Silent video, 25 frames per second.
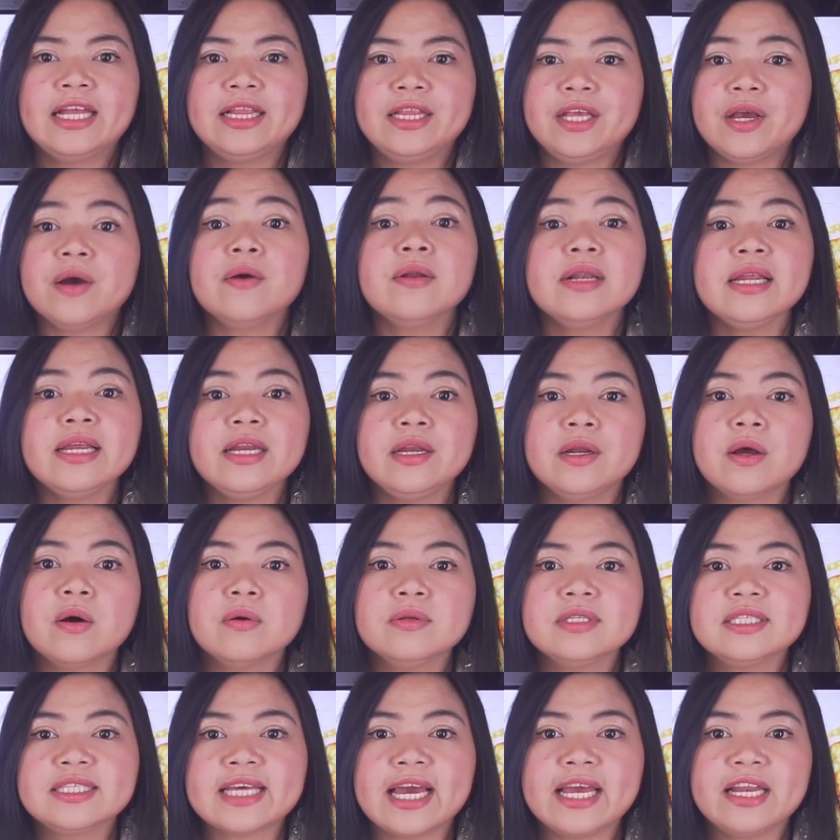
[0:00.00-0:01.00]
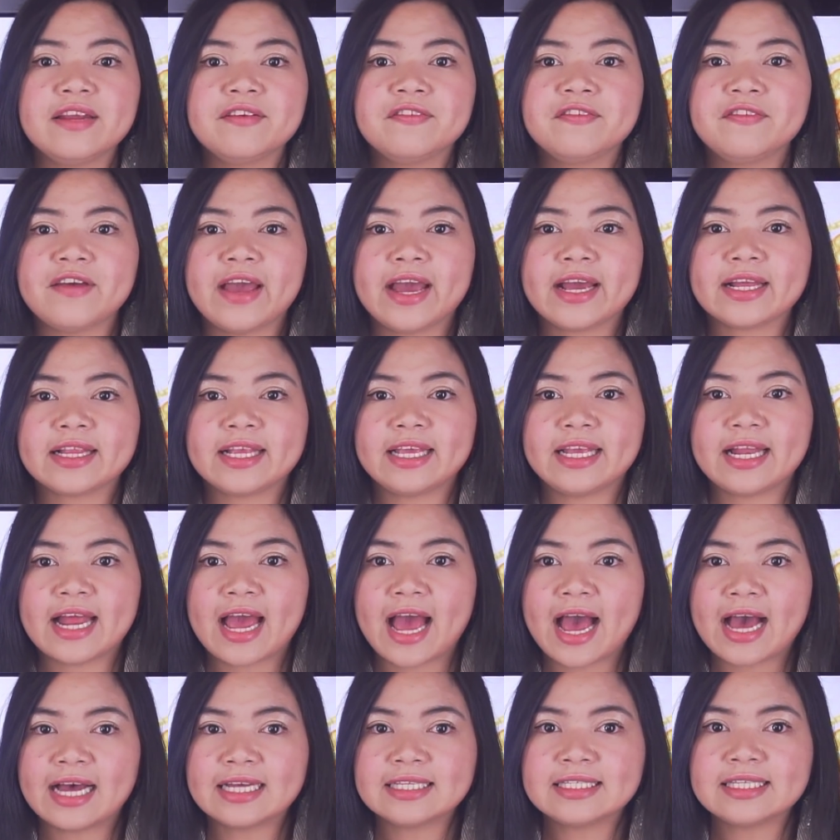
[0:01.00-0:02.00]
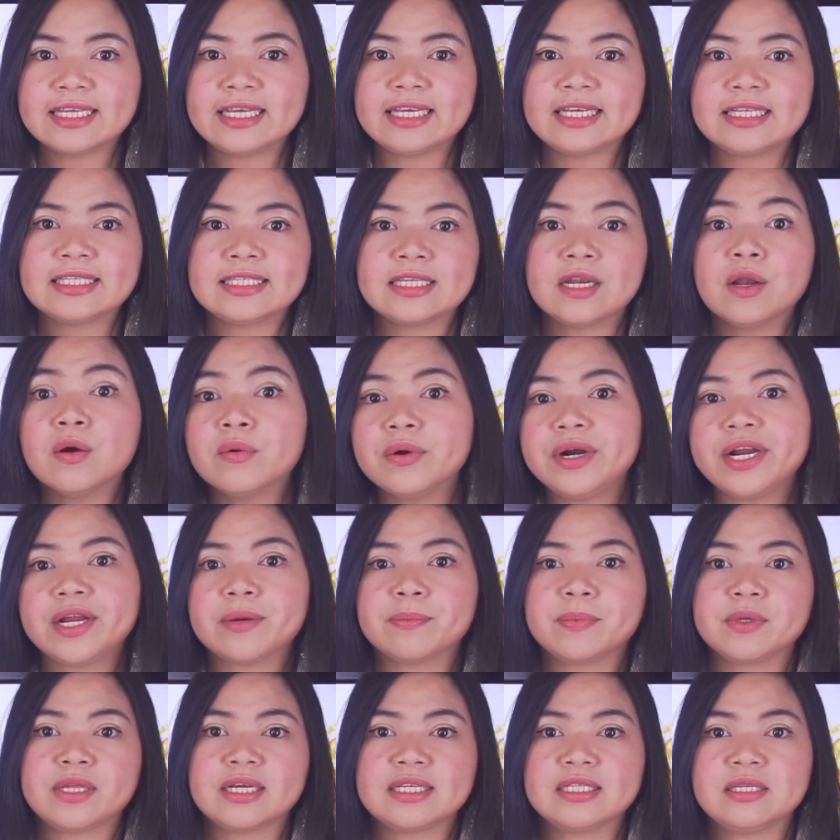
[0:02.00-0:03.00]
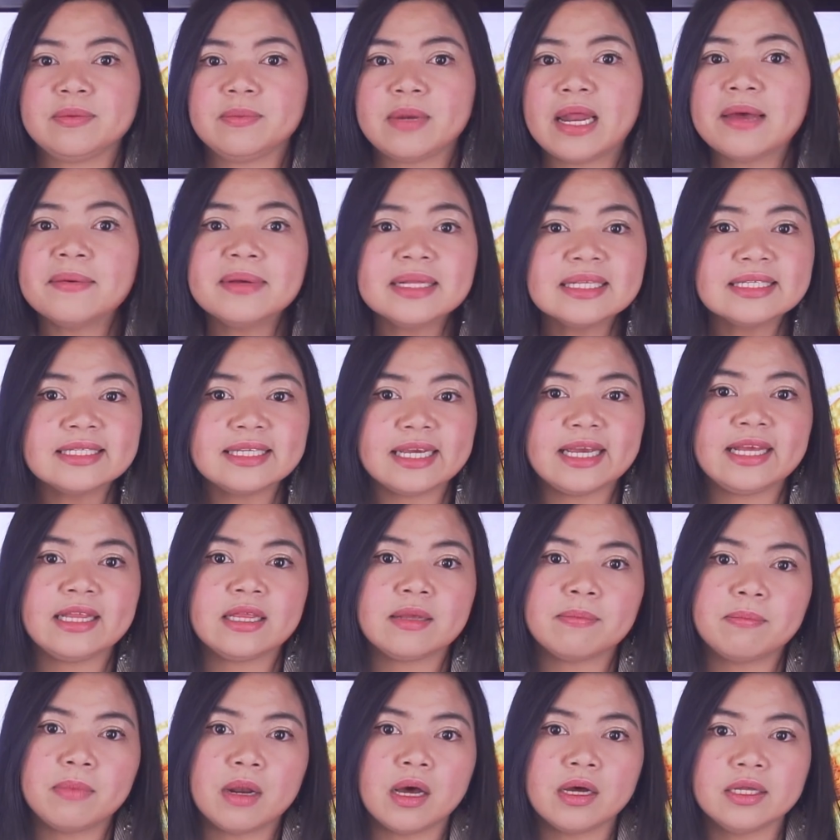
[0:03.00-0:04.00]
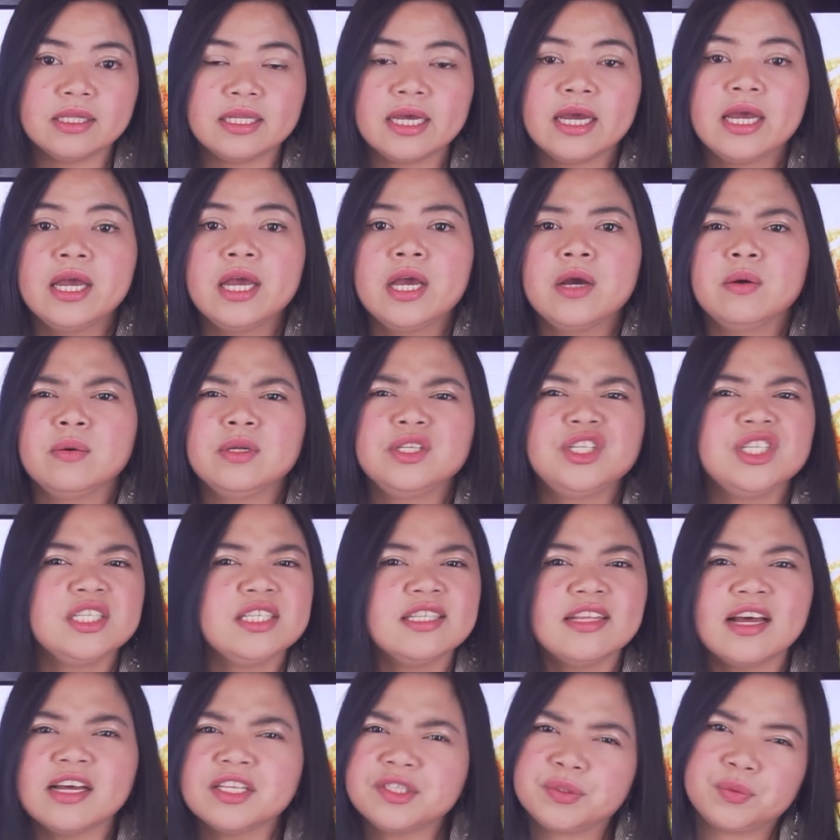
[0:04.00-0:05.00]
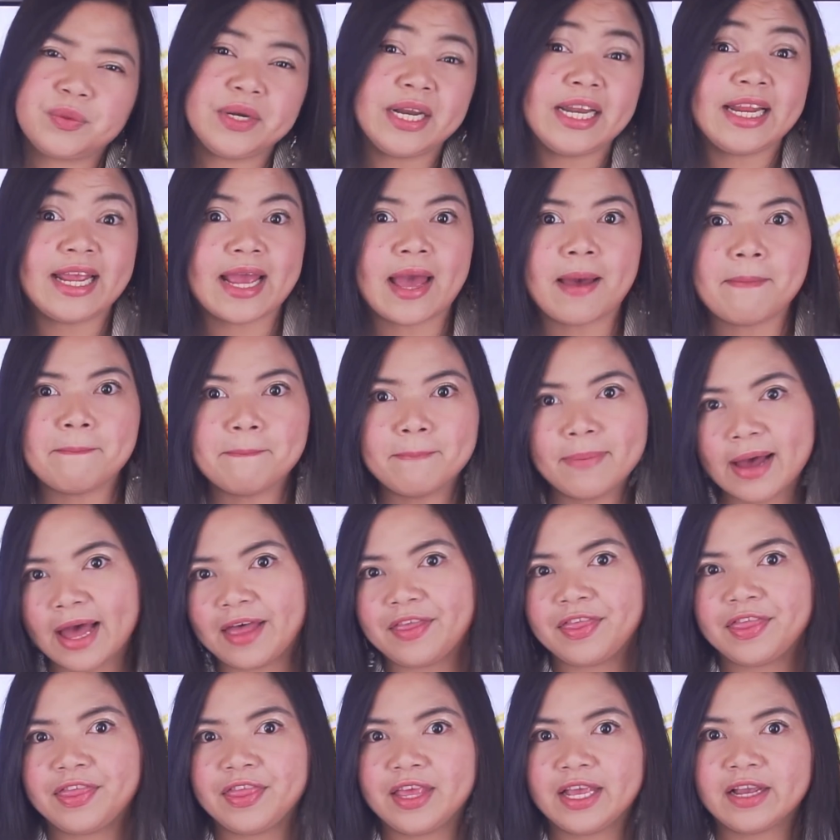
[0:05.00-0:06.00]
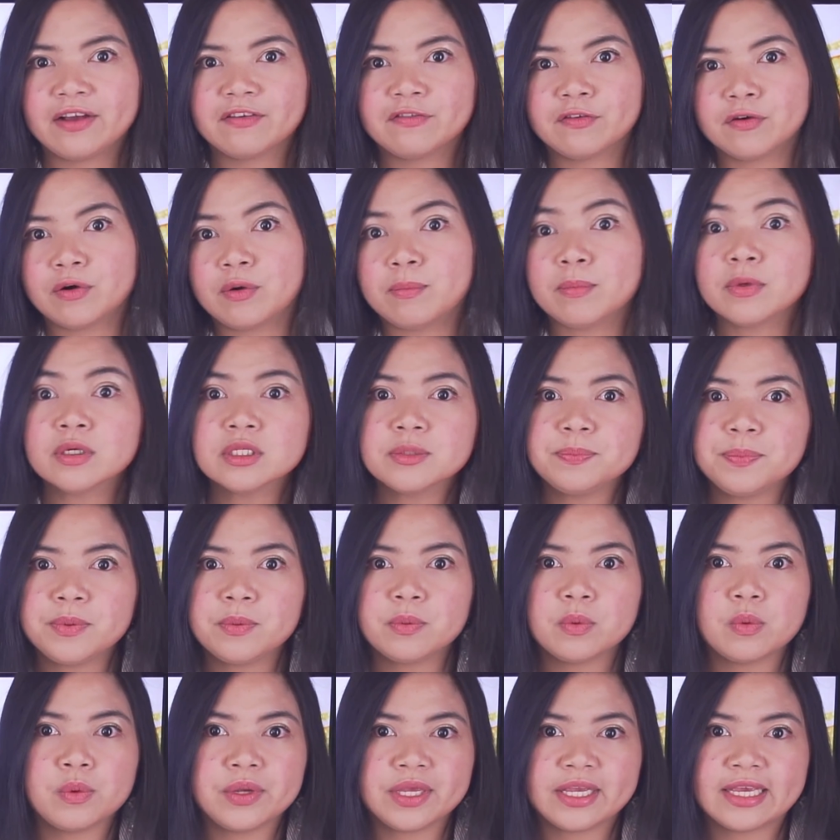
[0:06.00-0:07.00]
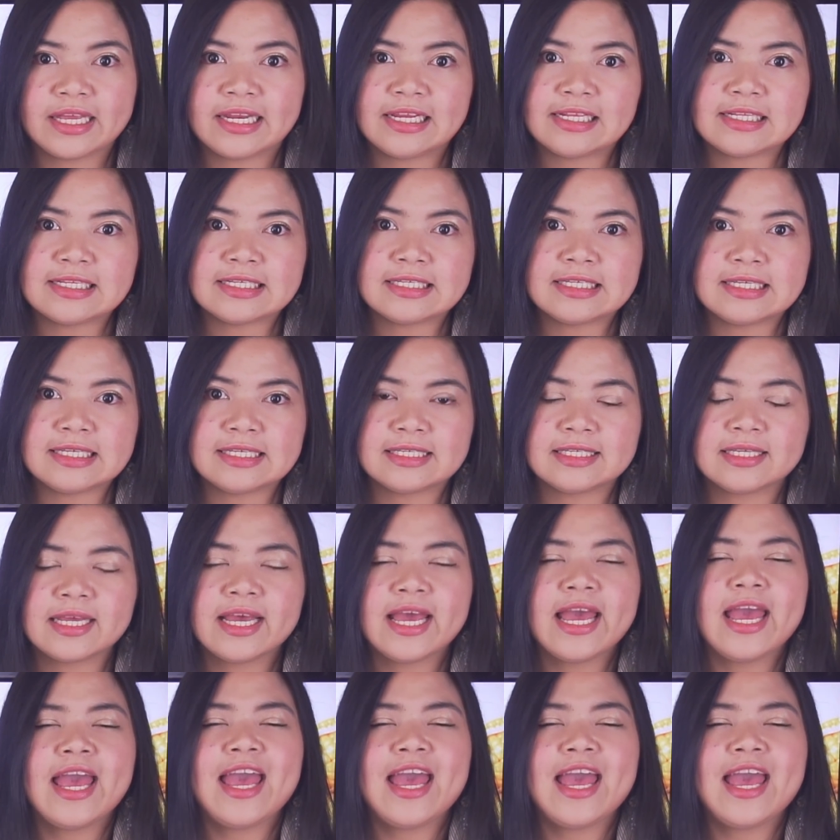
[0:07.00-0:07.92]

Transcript: The only known side effect it has is lowering potassium levels in the blood, which is not really a bad thing for most people with kidney disease